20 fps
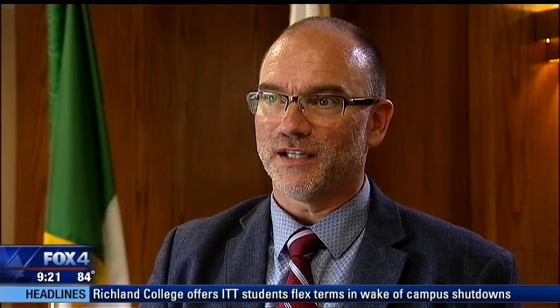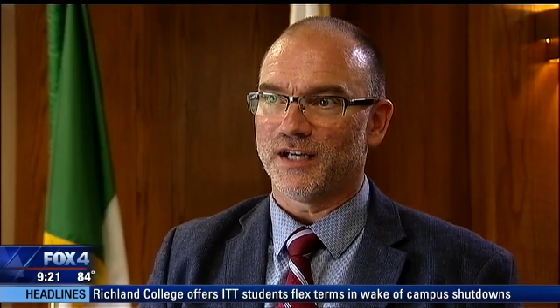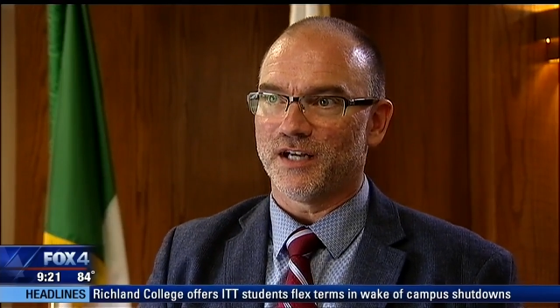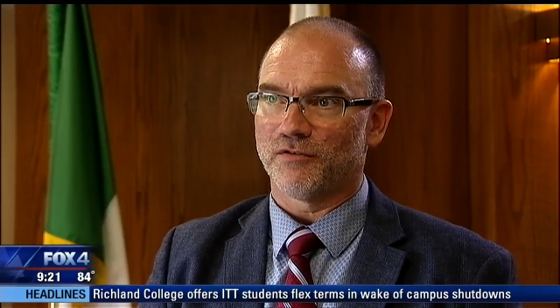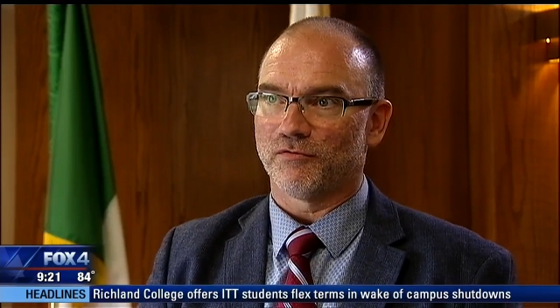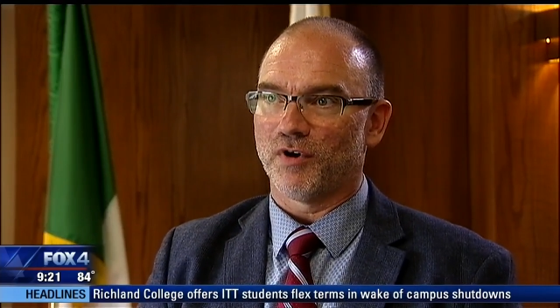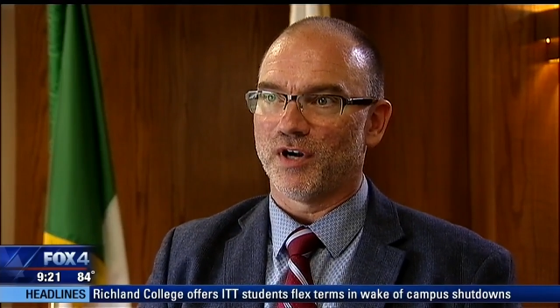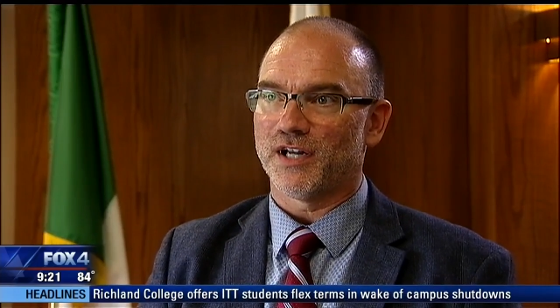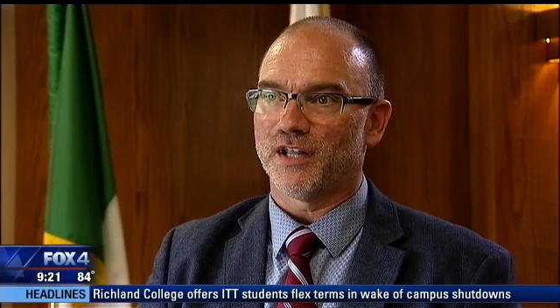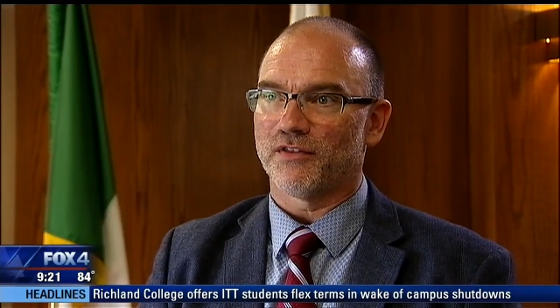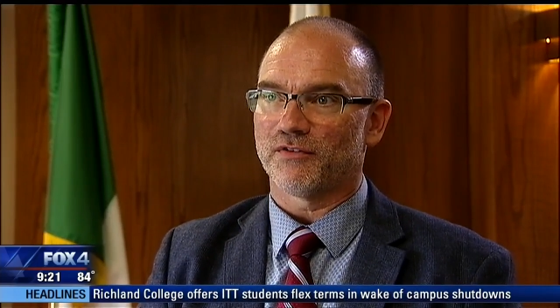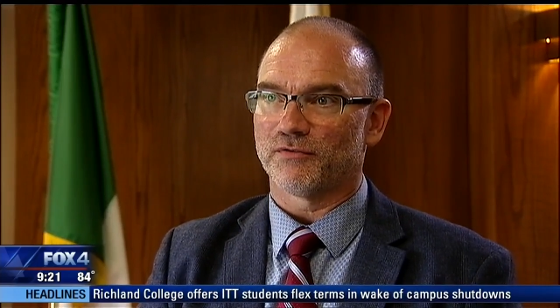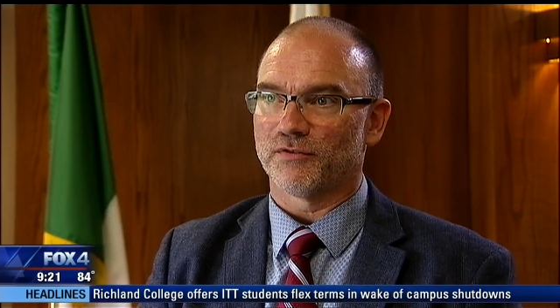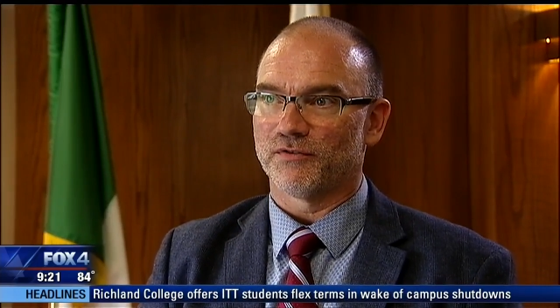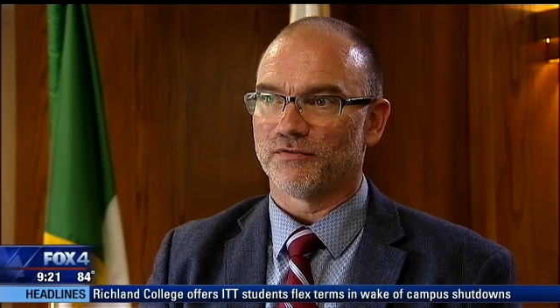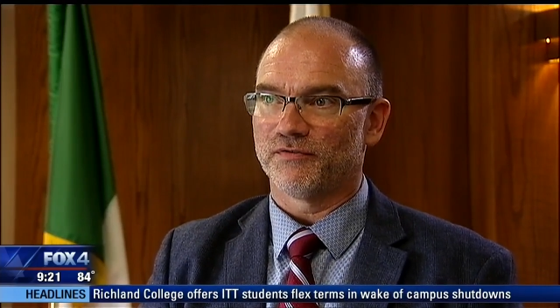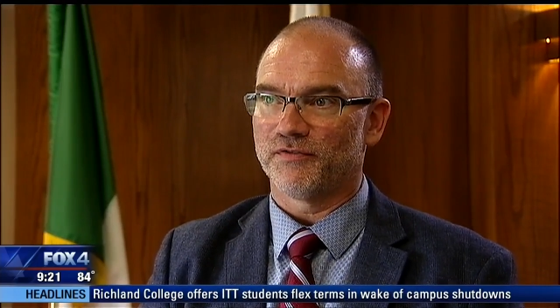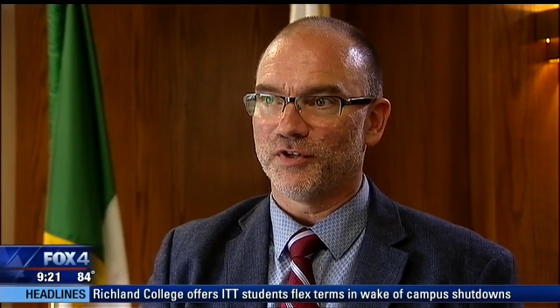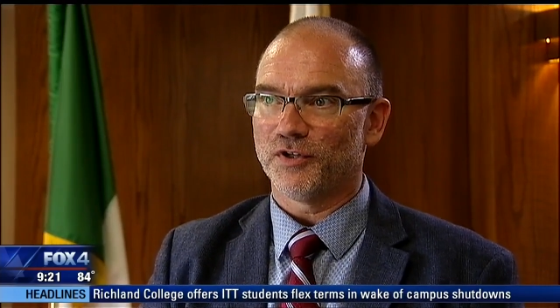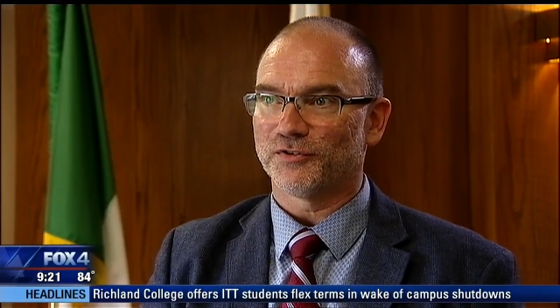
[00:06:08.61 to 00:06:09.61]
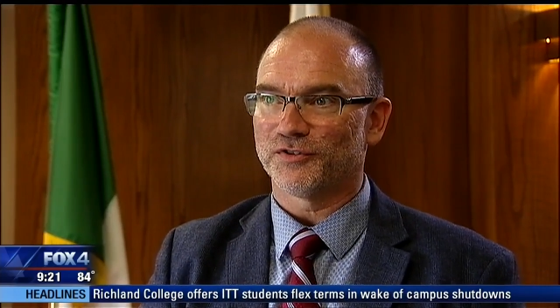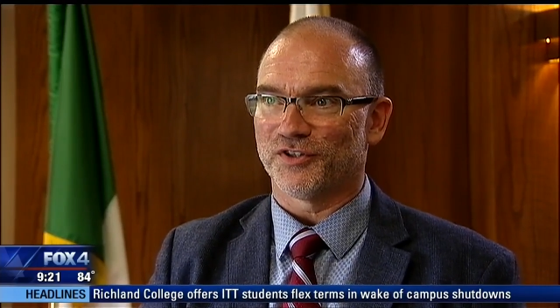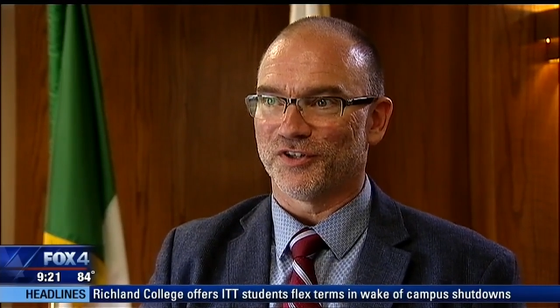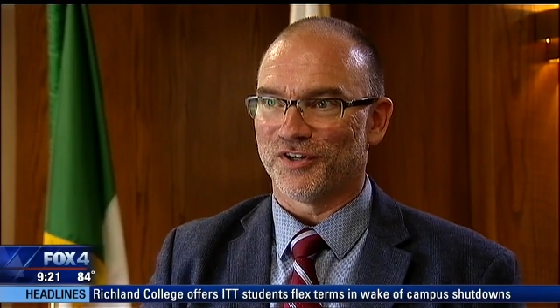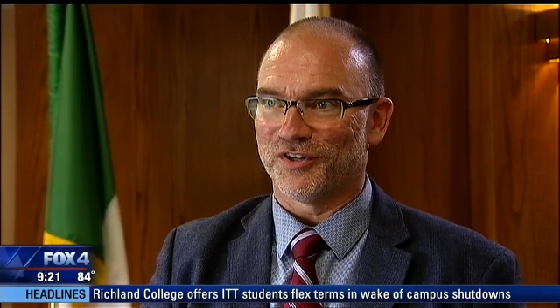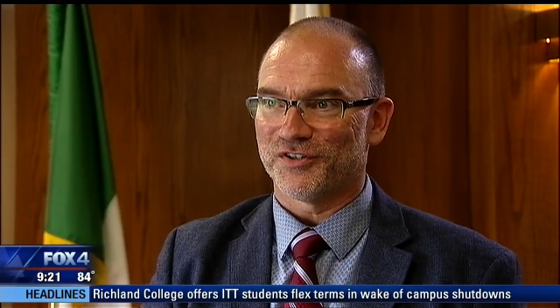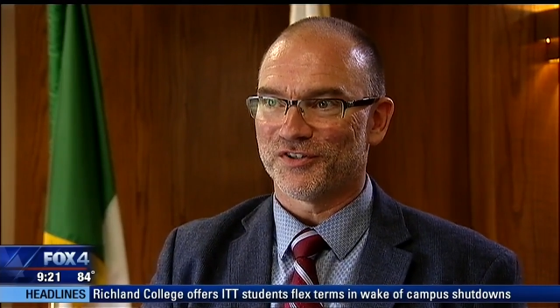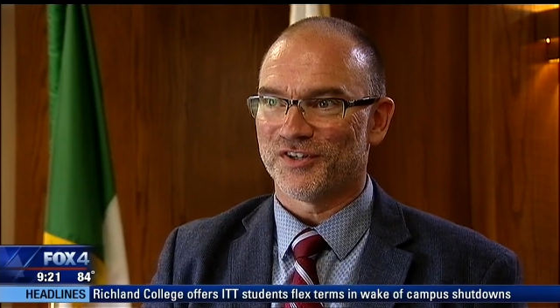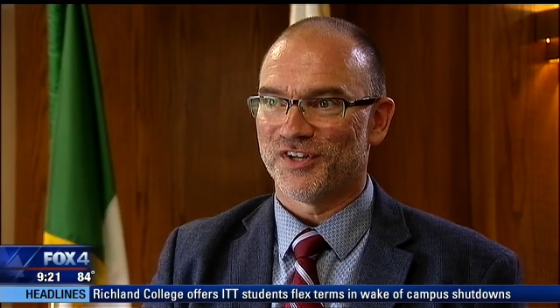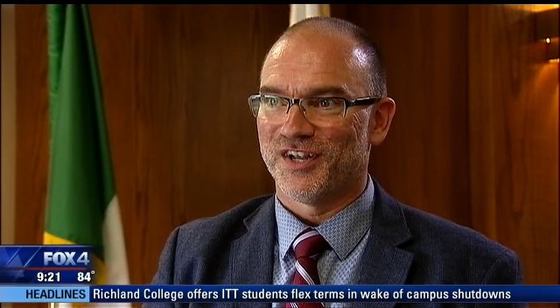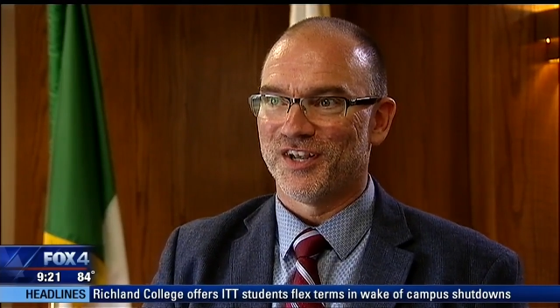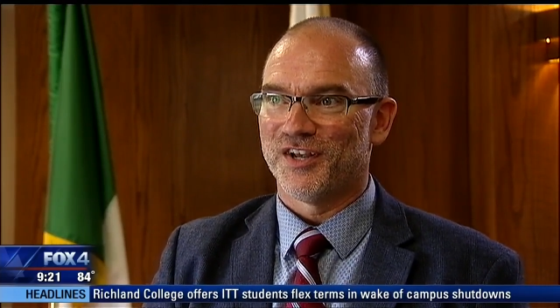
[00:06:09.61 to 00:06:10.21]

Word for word: it and run it through filters